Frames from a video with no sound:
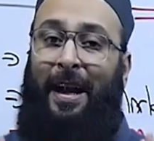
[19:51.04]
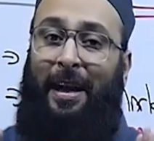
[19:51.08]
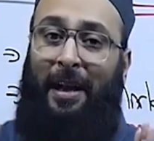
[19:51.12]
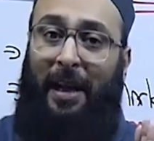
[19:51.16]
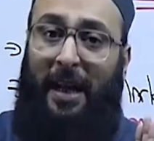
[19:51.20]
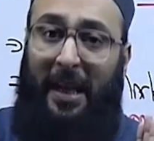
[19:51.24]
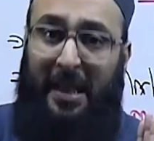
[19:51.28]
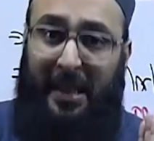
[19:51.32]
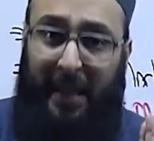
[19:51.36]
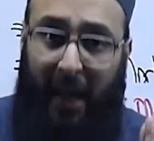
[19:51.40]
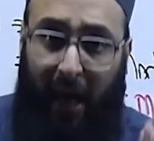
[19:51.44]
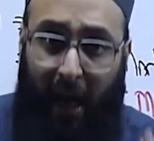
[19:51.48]
at
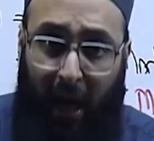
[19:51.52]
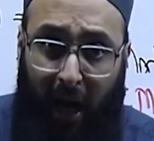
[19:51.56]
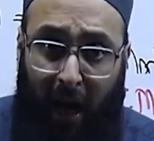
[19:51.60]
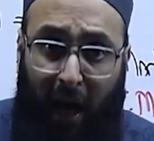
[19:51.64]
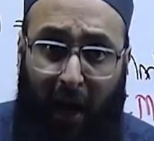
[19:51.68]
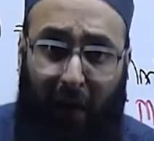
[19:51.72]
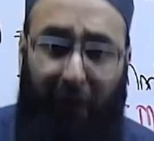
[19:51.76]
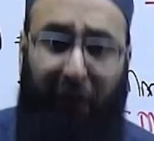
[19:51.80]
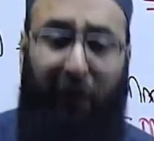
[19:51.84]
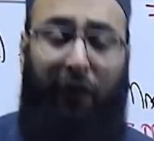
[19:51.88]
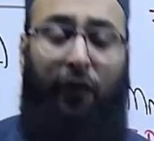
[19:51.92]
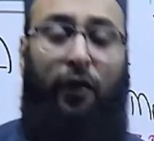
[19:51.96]
least
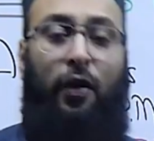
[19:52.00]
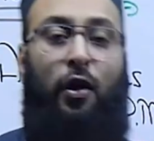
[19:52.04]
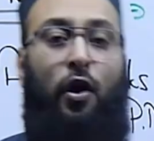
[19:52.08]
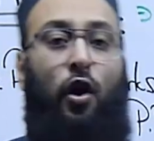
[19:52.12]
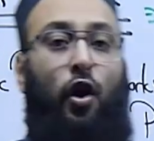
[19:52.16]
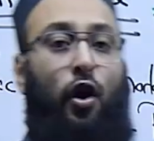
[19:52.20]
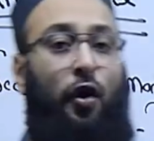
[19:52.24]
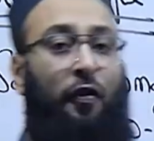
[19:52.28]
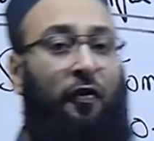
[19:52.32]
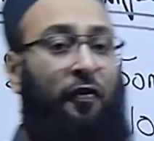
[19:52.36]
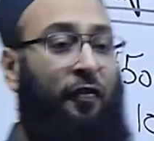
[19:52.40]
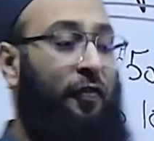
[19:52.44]
half
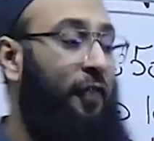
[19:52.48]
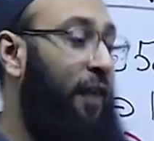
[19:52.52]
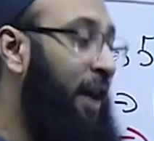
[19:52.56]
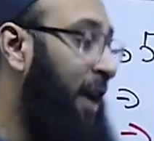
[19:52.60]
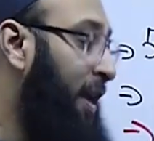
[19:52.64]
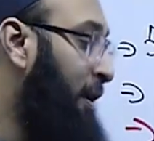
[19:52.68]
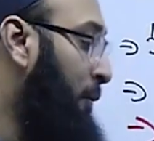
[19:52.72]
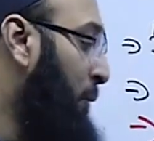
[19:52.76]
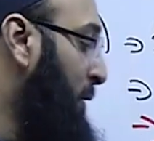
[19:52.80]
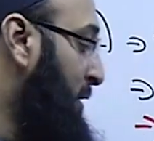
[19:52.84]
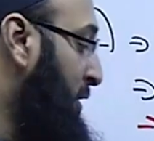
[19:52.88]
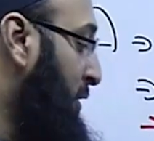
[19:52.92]
of
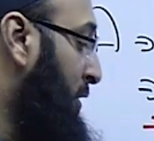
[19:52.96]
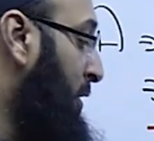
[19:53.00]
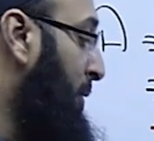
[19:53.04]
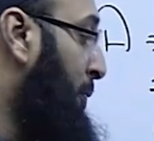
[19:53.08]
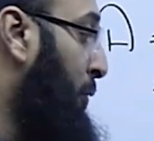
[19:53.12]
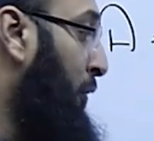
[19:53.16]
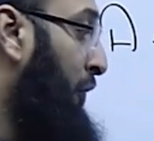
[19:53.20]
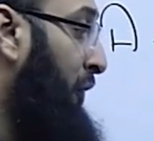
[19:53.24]
5, which is the